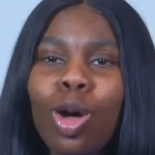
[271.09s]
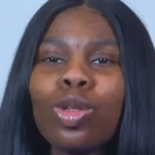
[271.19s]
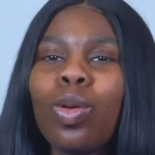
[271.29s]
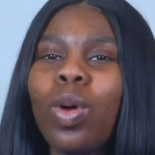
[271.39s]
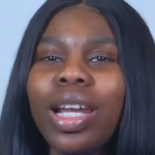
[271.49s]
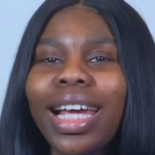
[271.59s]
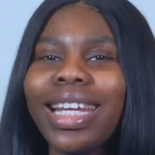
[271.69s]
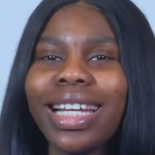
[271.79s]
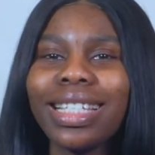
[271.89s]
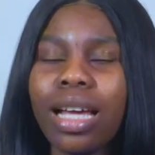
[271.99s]
So what are
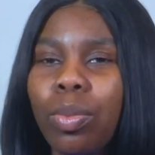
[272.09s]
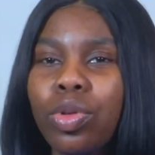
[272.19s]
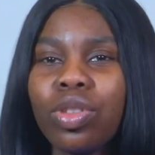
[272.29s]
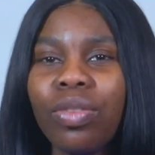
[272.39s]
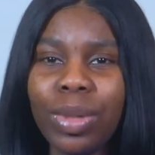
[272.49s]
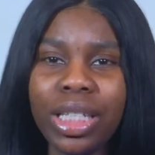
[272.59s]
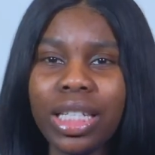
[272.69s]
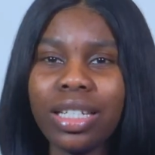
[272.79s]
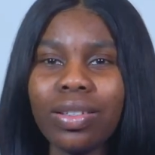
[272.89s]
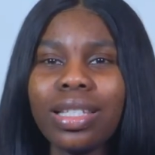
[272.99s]
the examples of
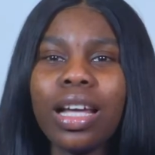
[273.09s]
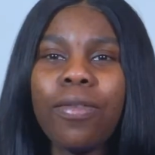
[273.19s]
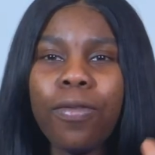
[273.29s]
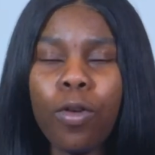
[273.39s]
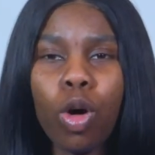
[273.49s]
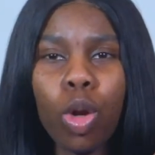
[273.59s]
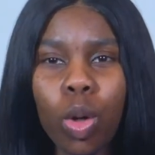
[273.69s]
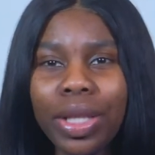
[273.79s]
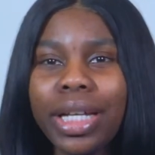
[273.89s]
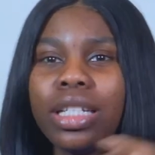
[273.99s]
medications that fall
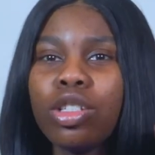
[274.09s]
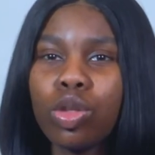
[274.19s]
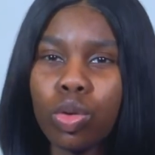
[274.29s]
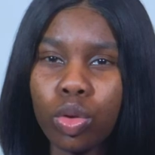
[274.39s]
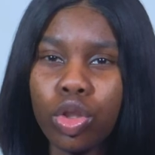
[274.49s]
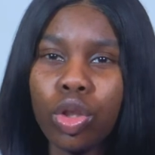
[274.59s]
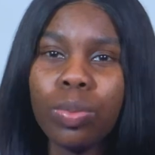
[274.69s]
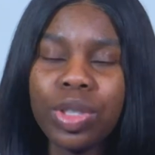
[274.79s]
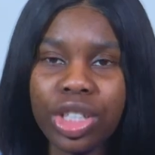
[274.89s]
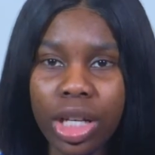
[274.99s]
under these
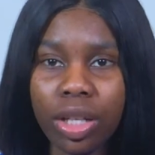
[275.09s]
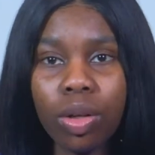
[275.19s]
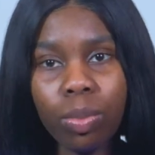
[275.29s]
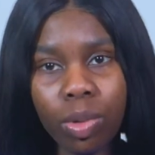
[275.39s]
sodium channel